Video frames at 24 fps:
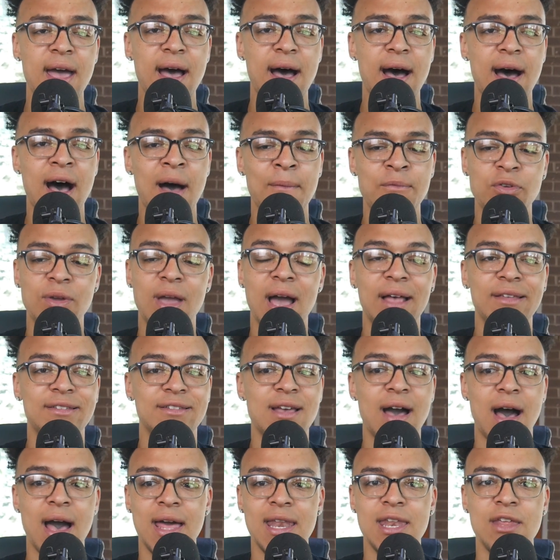If you guys
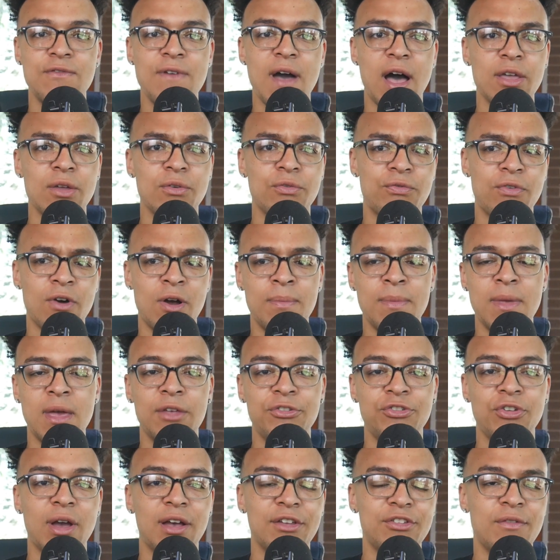got any value from
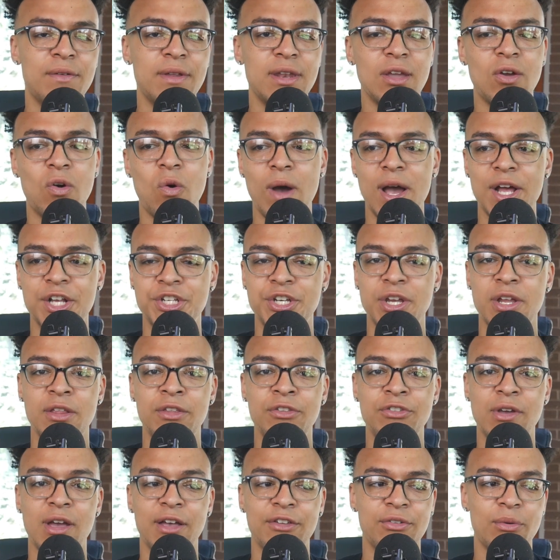this, you guys have any questions,
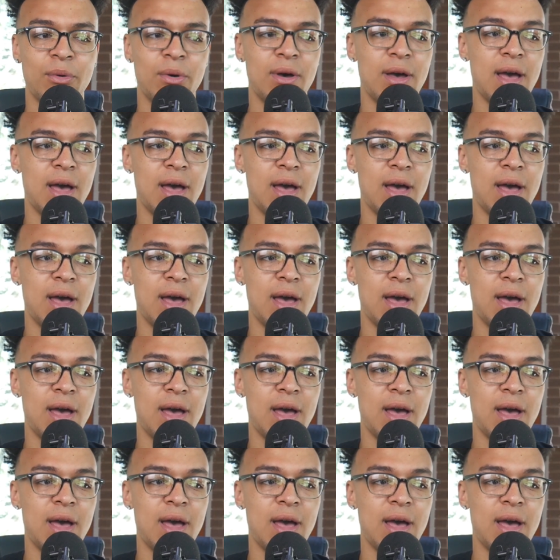you guys